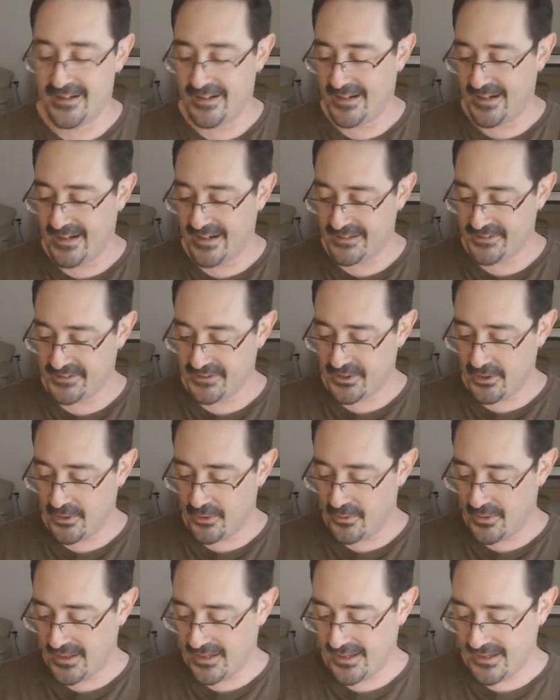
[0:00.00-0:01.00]
Uh,
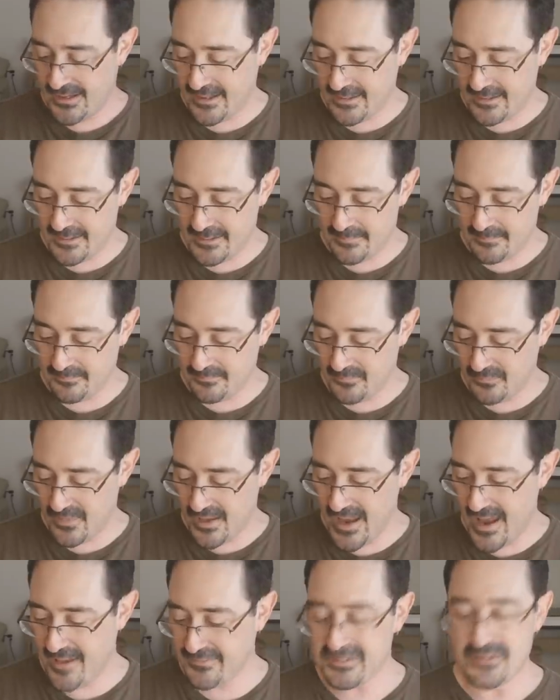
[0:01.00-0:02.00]
so
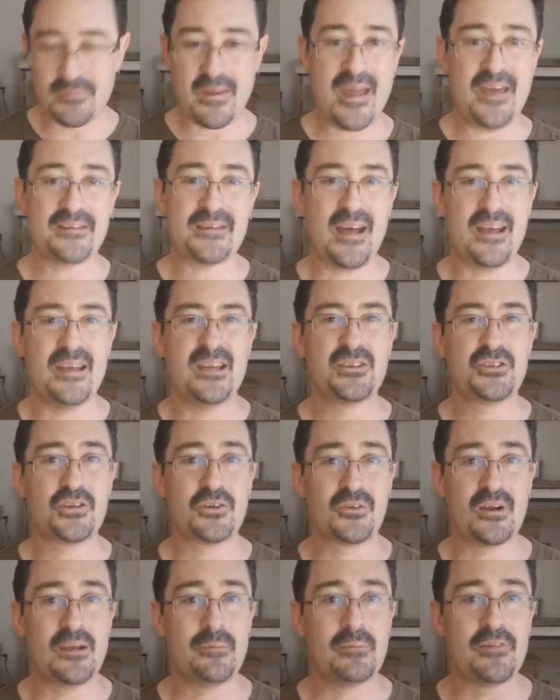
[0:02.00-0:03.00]
um, have some anti-itch
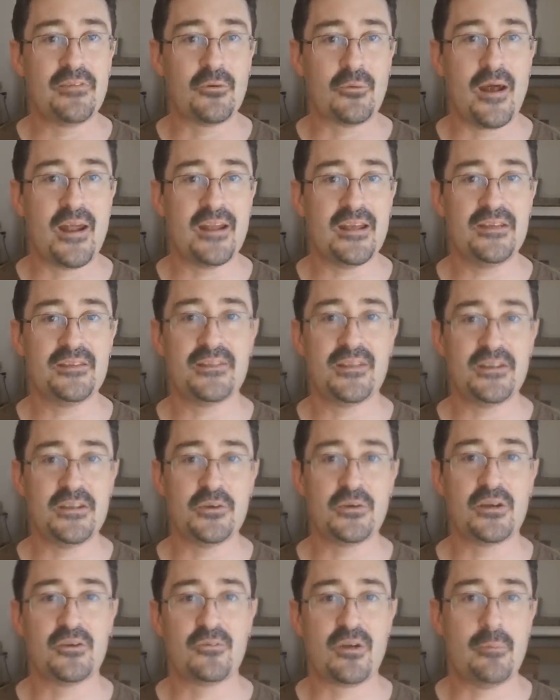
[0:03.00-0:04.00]
cream at the ready that
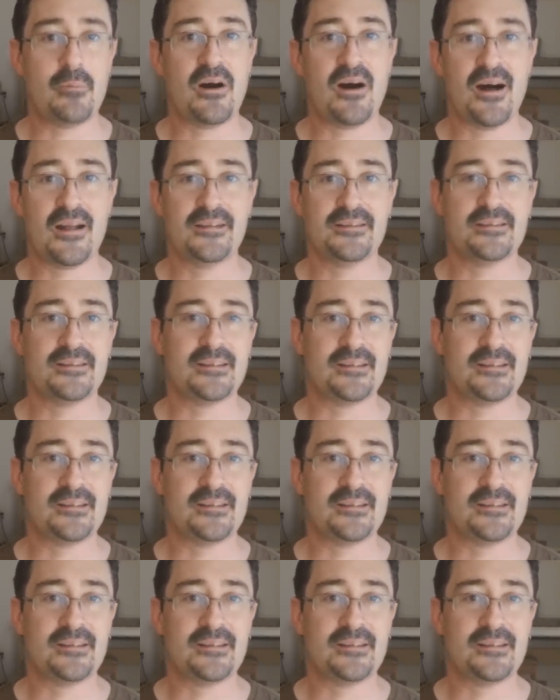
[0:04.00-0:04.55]
you can rub on,